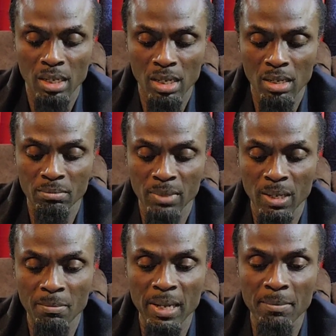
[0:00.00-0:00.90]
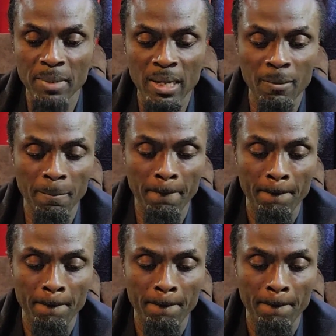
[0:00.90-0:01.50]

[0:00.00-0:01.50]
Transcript: Um, bam, bam, bam.